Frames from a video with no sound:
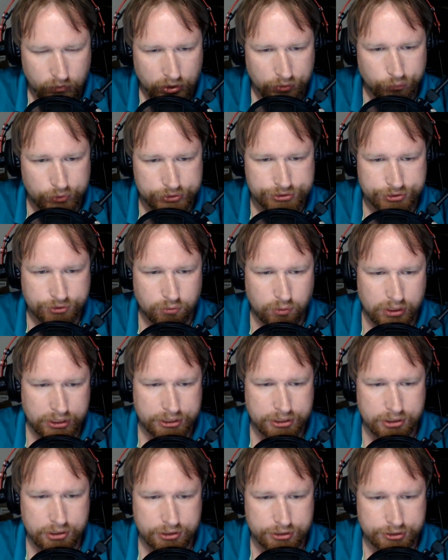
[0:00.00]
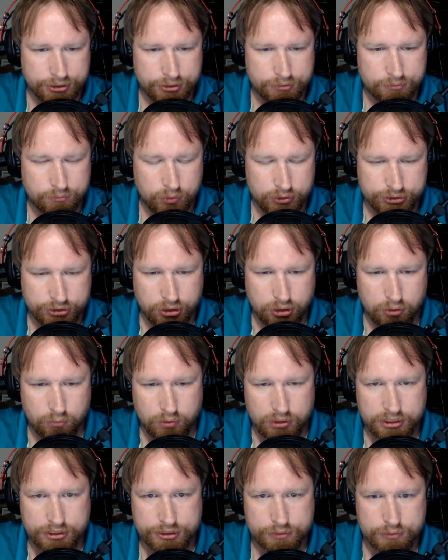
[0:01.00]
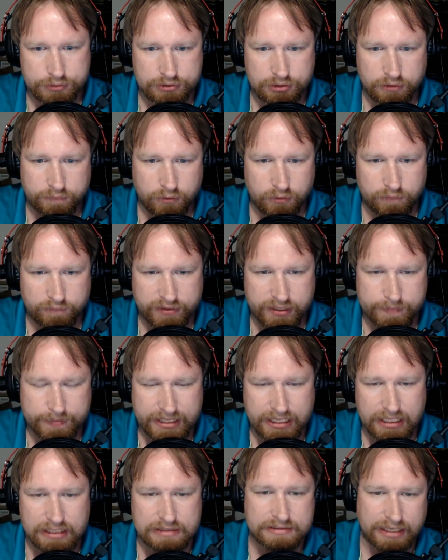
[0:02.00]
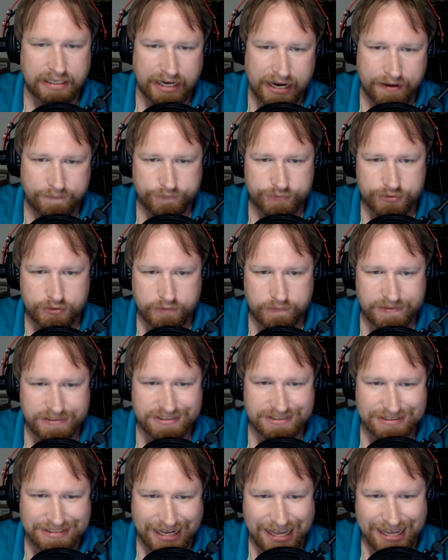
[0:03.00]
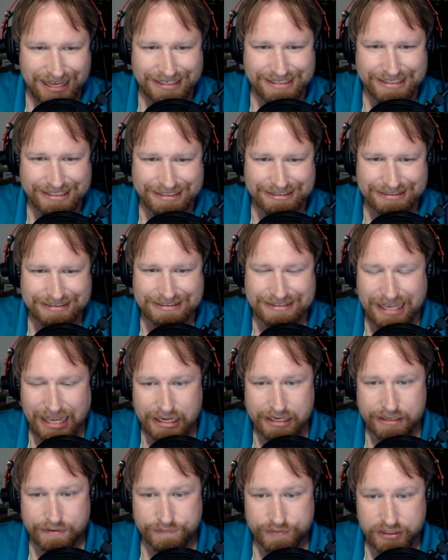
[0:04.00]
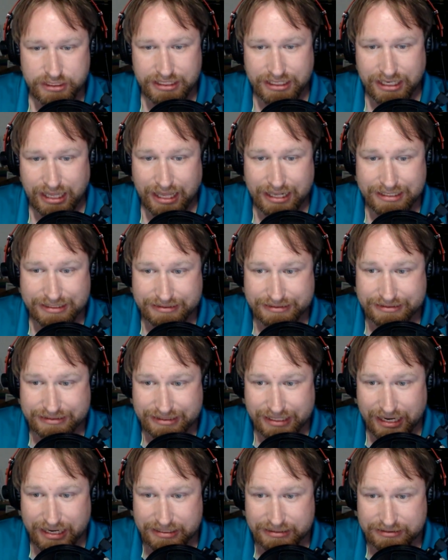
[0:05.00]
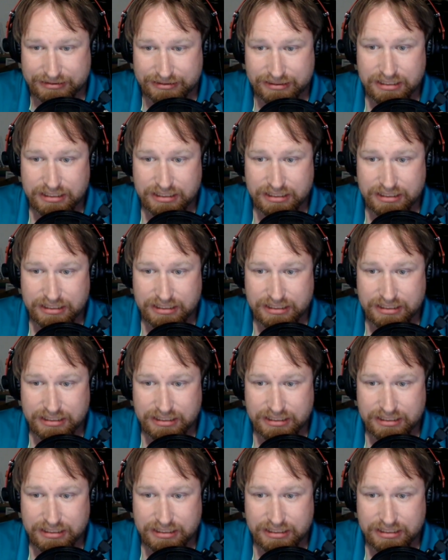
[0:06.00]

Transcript: What you're going to want to do is look for VPNs that have servers not inside of the United States.